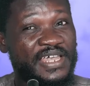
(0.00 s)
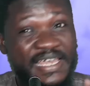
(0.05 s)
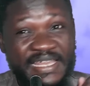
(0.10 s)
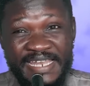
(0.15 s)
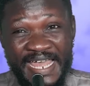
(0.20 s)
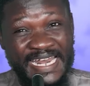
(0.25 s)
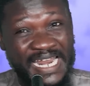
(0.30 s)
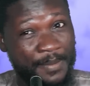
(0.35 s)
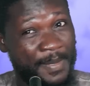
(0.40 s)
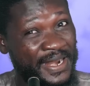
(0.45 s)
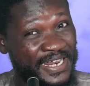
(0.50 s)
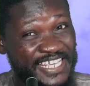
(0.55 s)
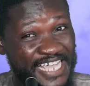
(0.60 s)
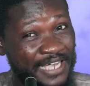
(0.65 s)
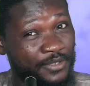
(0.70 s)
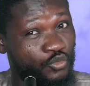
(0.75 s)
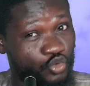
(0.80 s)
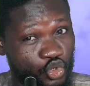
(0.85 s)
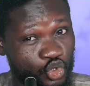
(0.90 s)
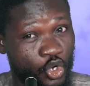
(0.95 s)
Then the man
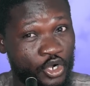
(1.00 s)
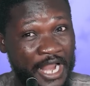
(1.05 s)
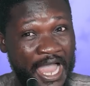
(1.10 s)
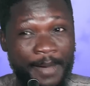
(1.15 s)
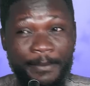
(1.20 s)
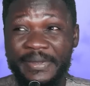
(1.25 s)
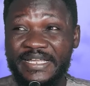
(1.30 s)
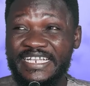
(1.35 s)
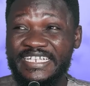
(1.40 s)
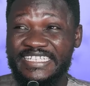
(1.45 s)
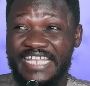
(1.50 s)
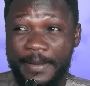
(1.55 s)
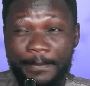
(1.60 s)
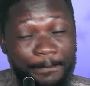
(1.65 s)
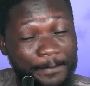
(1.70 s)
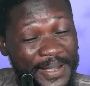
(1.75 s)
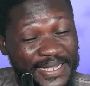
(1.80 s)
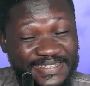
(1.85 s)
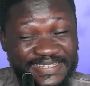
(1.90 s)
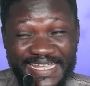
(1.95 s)
yan tron amidi the
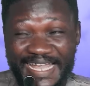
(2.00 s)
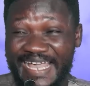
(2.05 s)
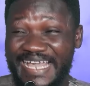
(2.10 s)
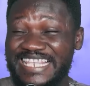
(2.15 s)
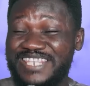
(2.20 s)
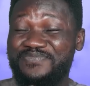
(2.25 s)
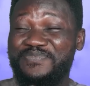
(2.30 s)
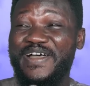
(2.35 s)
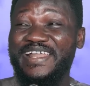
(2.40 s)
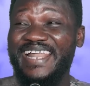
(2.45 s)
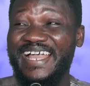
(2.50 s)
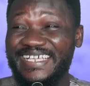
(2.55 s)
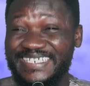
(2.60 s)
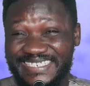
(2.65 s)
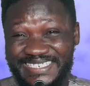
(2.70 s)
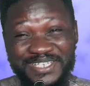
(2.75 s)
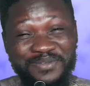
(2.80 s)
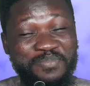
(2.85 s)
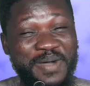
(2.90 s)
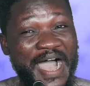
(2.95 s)
better
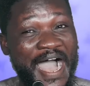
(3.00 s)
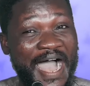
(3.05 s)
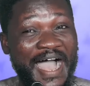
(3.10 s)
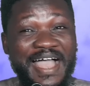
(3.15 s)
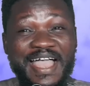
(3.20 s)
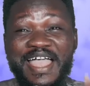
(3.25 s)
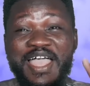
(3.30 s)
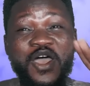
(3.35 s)
explanation ba